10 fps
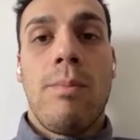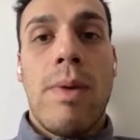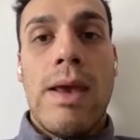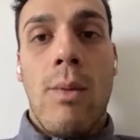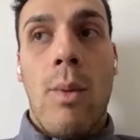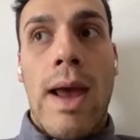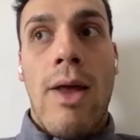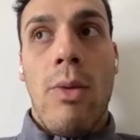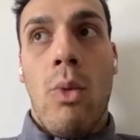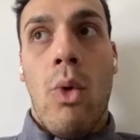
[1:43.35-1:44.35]
Being away
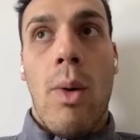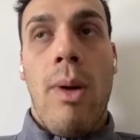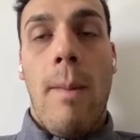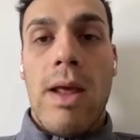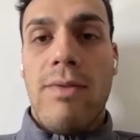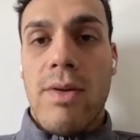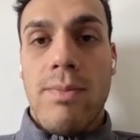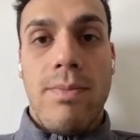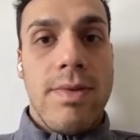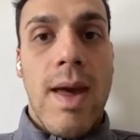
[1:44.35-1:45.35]
out the water properly for
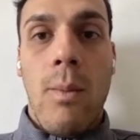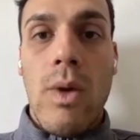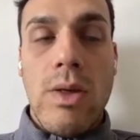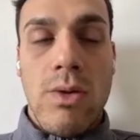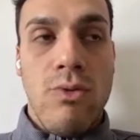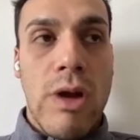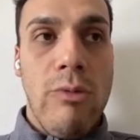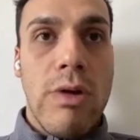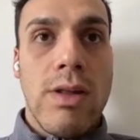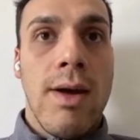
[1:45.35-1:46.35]
10 weeks was
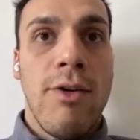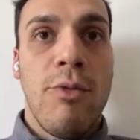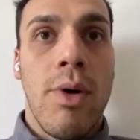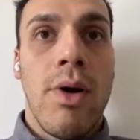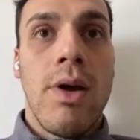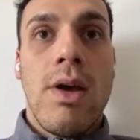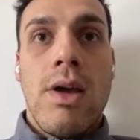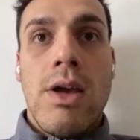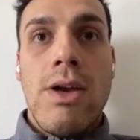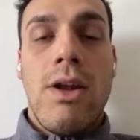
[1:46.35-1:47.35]
really tough. But
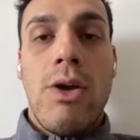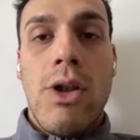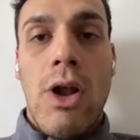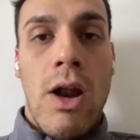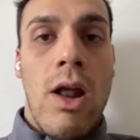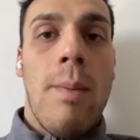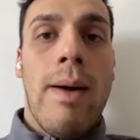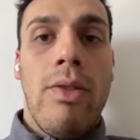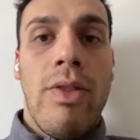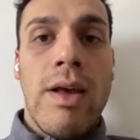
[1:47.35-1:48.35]
you know, you learn a lot
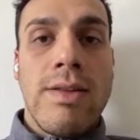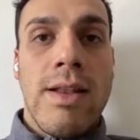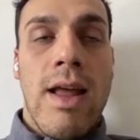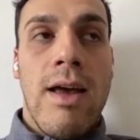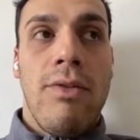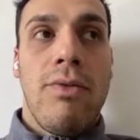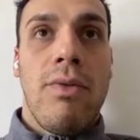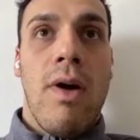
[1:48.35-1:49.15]
about things in life.